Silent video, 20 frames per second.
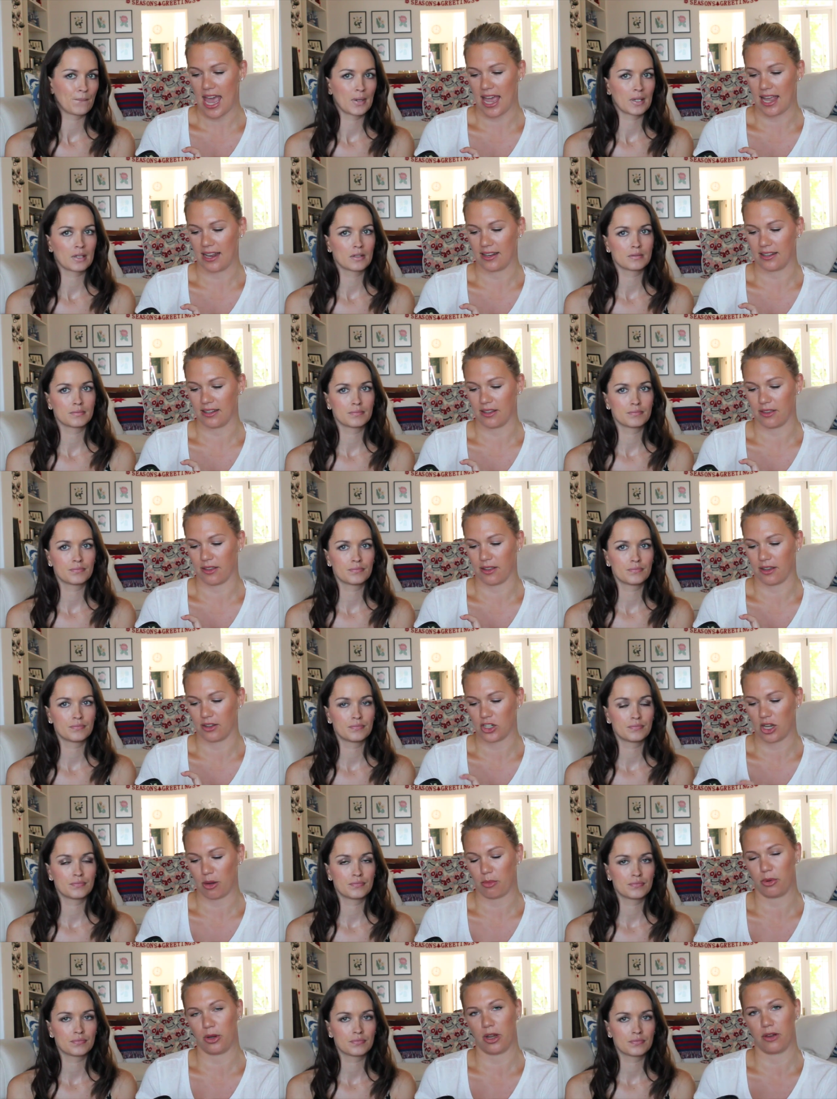Speaker 1: and the
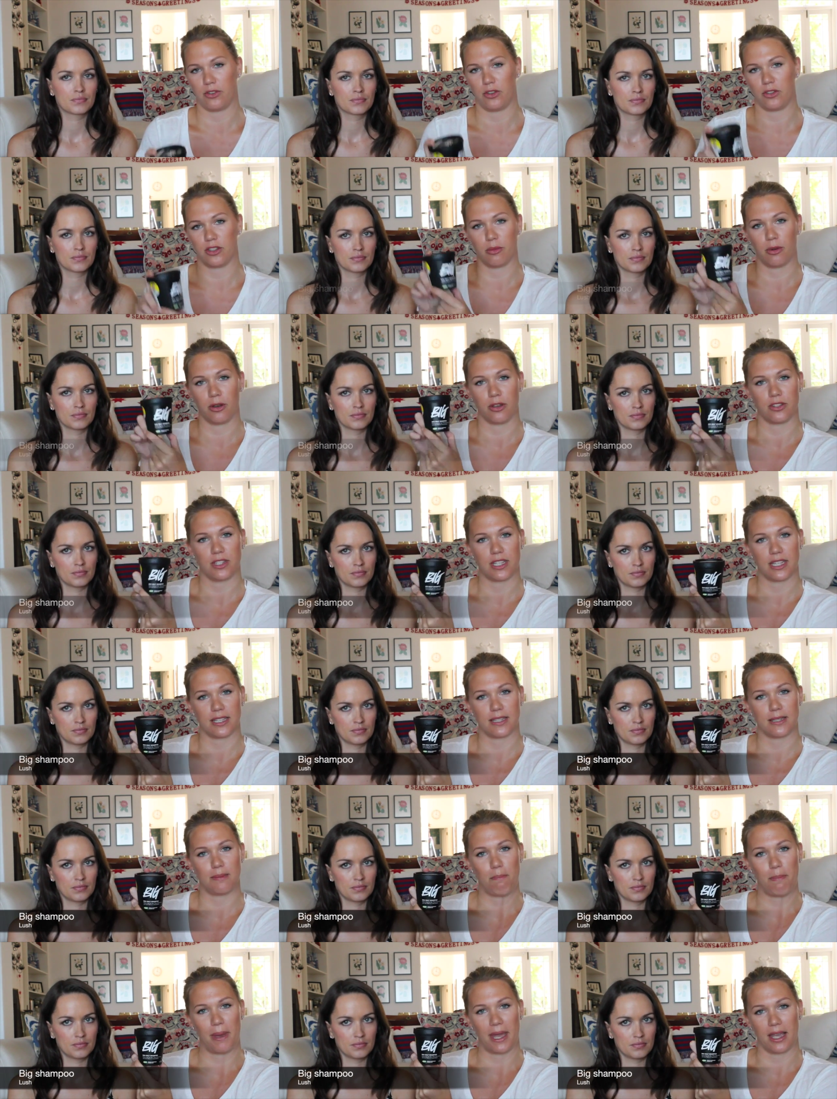shampoo I've used the most,
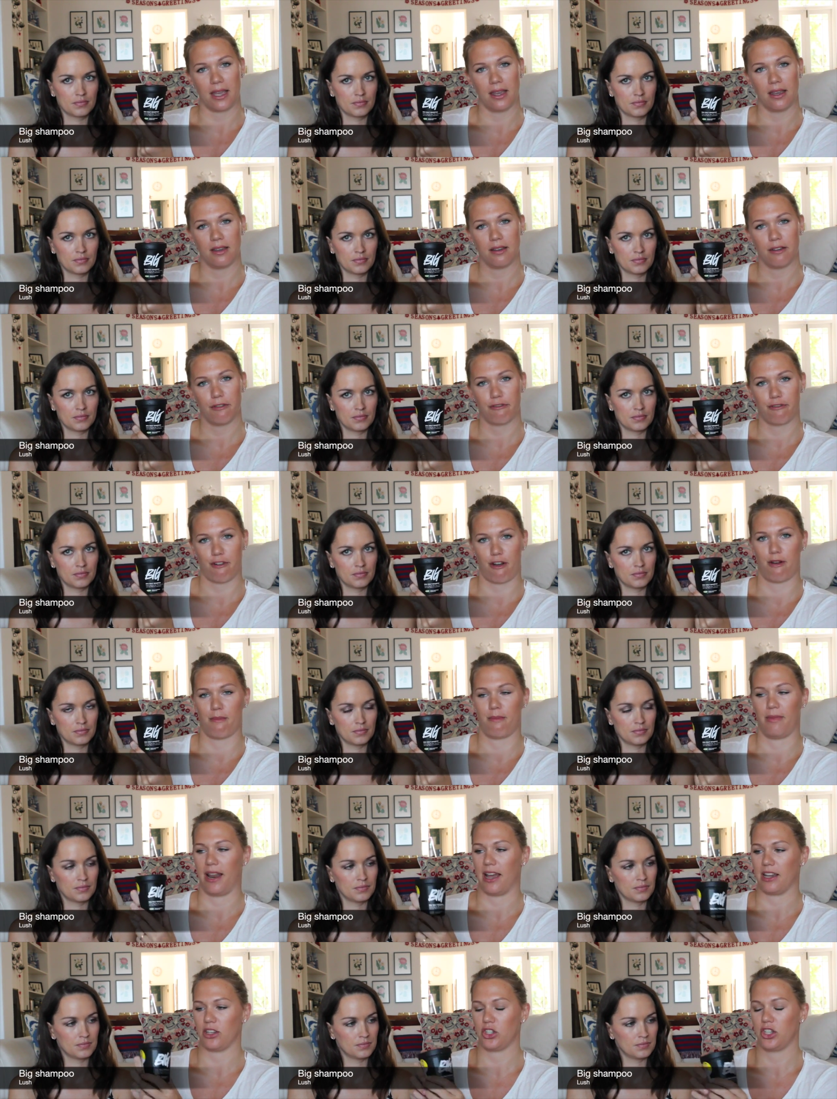is Big
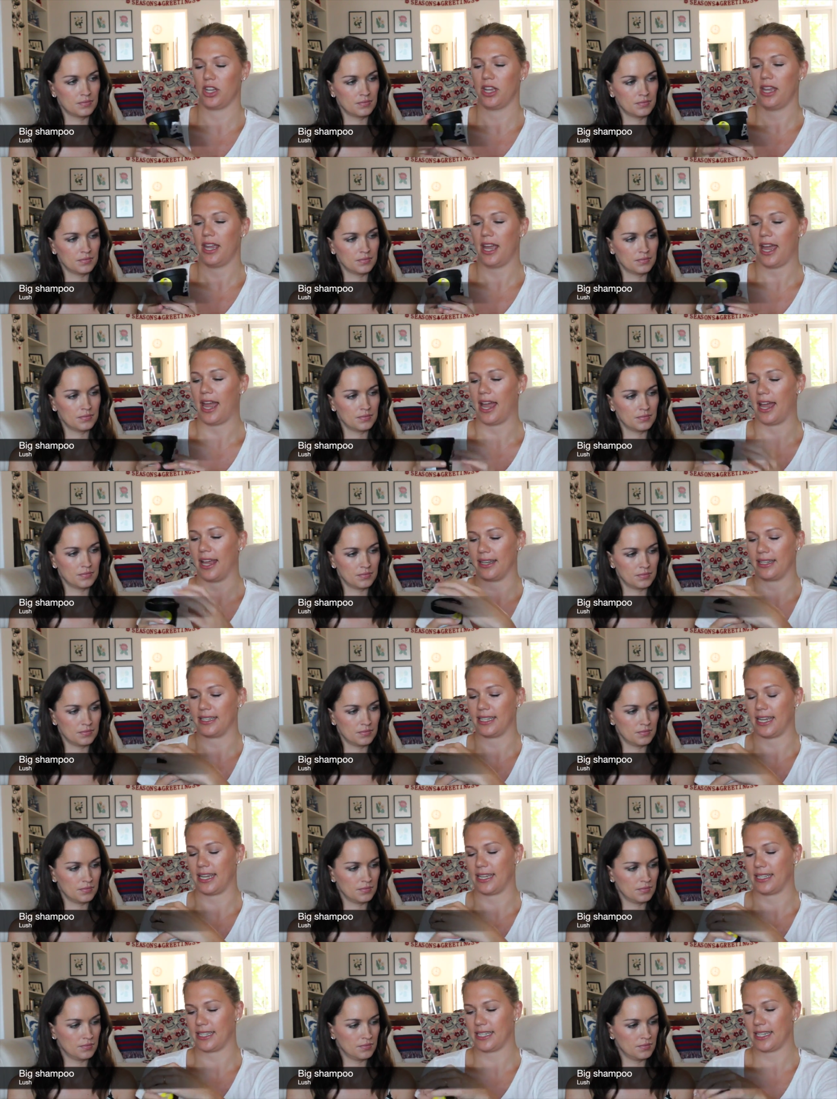from Lush. And
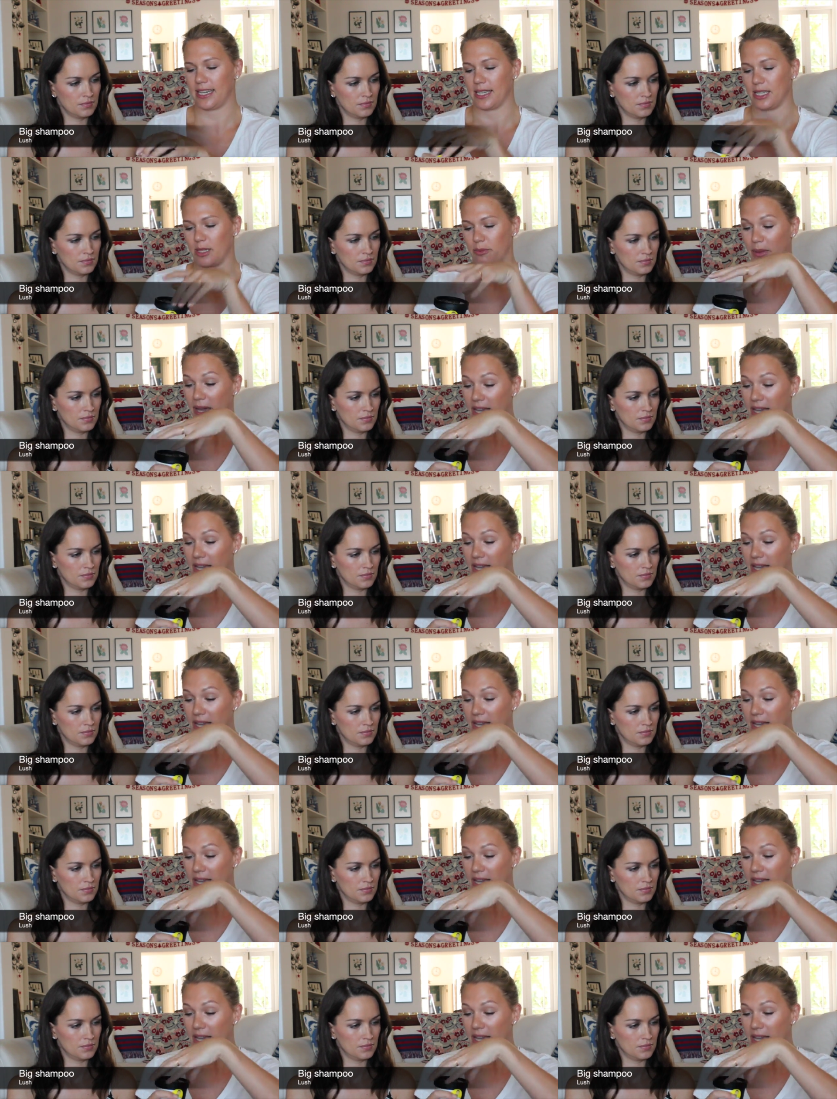it is